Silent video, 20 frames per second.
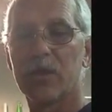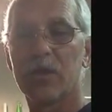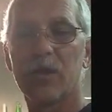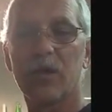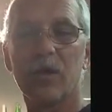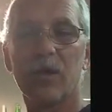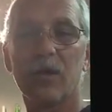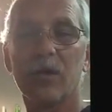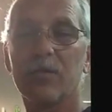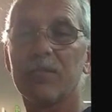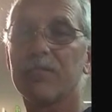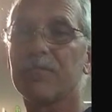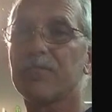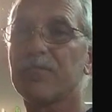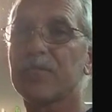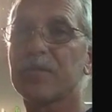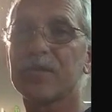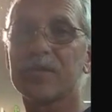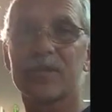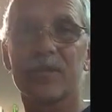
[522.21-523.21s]

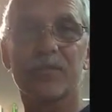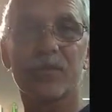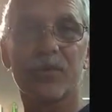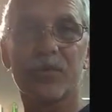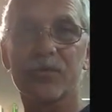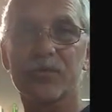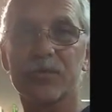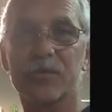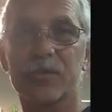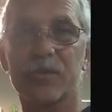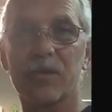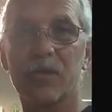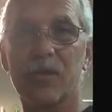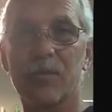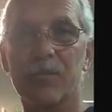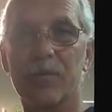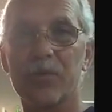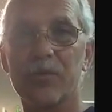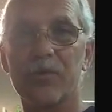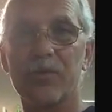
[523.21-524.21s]
Some of those
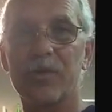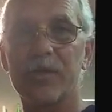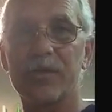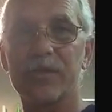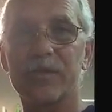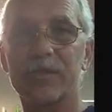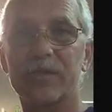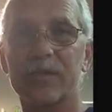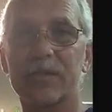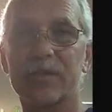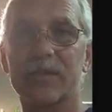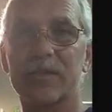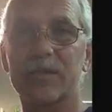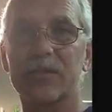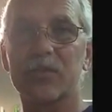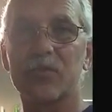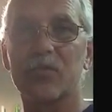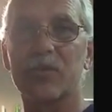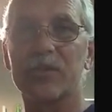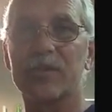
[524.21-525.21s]
up underneath the sink
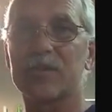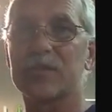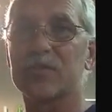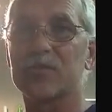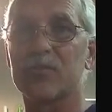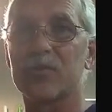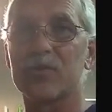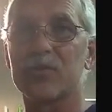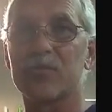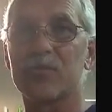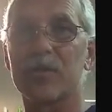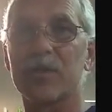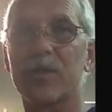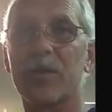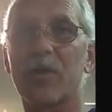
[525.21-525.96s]
situations where it's really